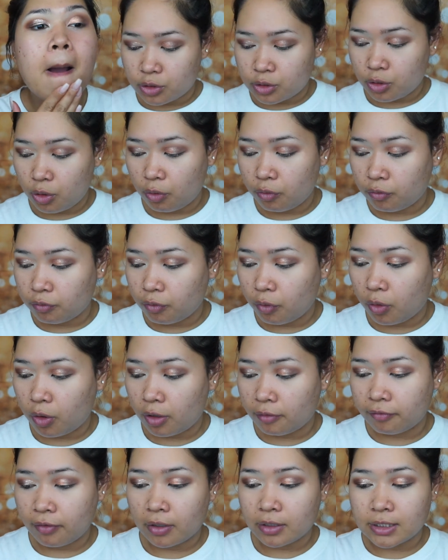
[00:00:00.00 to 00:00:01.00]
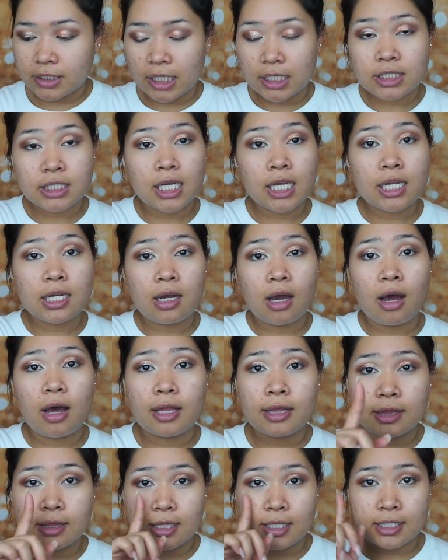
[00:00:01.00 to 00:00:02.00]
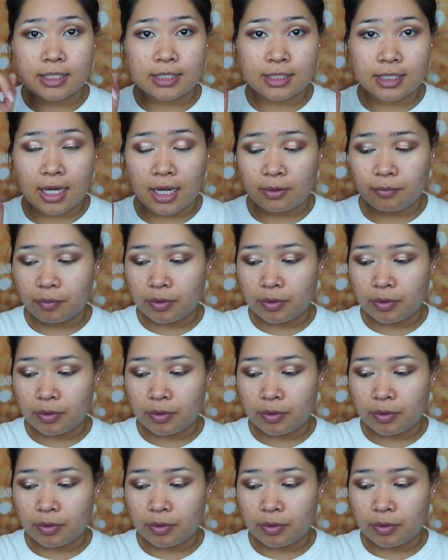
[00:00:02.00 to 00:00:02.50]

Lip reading: So for foundation on this side,